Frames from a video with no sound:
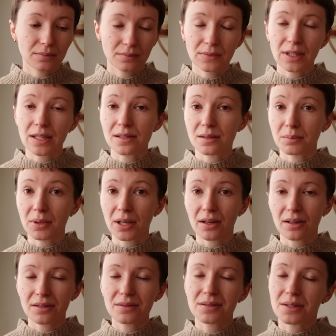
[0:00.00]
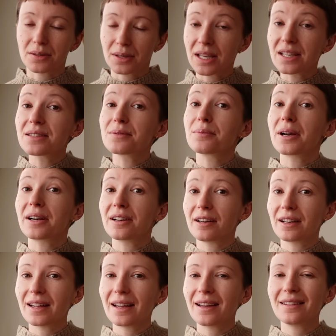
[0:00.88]
doesn't matter. So he's
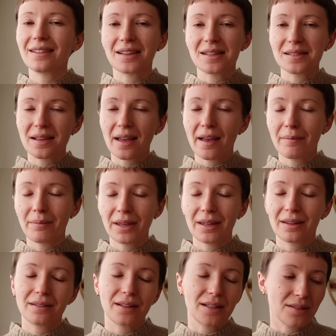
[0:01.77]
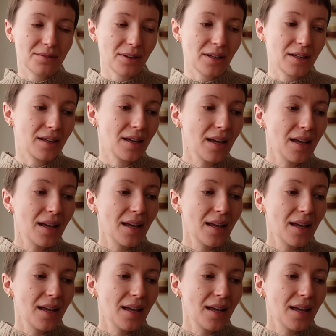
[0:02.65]
wearing it, he's happy, that's fine.